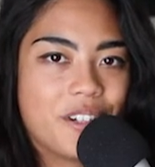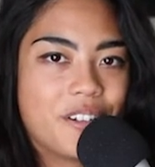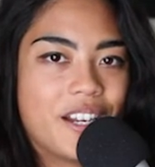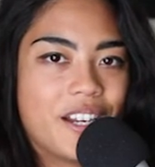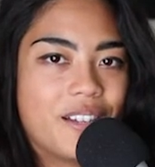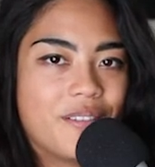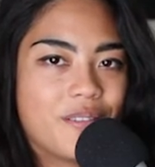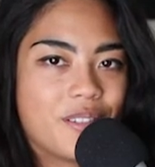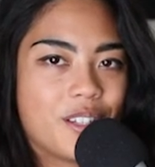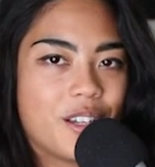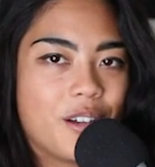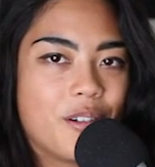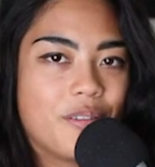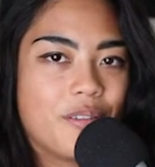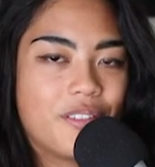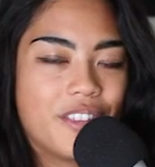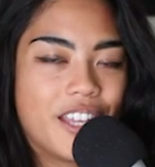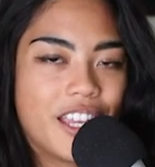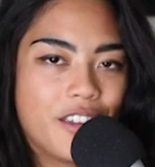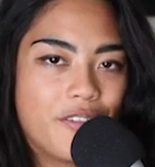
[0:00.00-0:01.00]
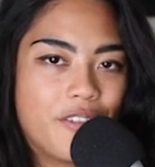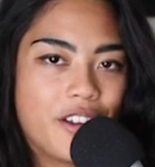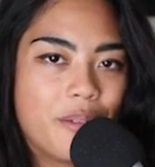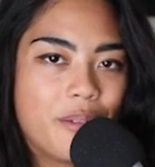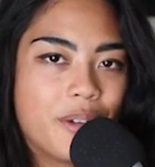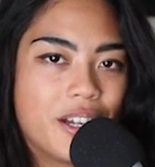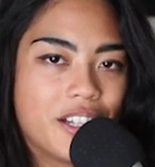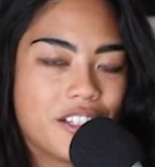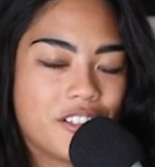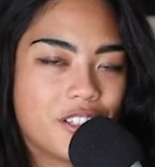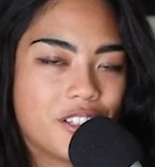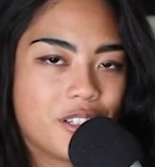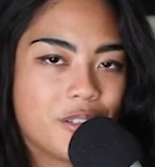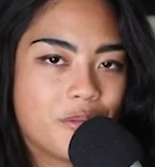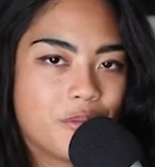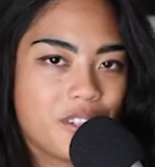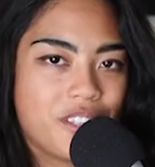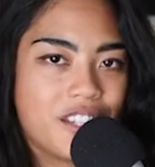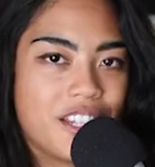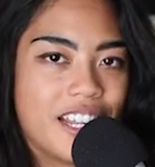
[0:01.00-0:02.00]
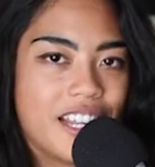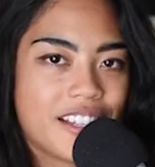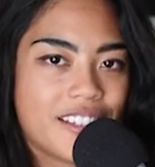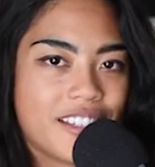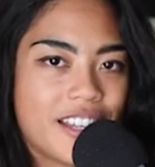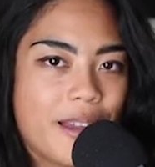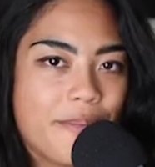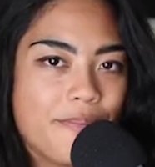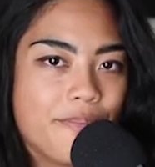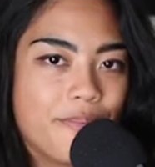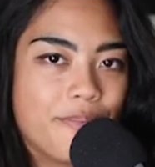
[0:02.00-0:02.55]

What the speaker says: All right. So thank you very much. We'll see you next time.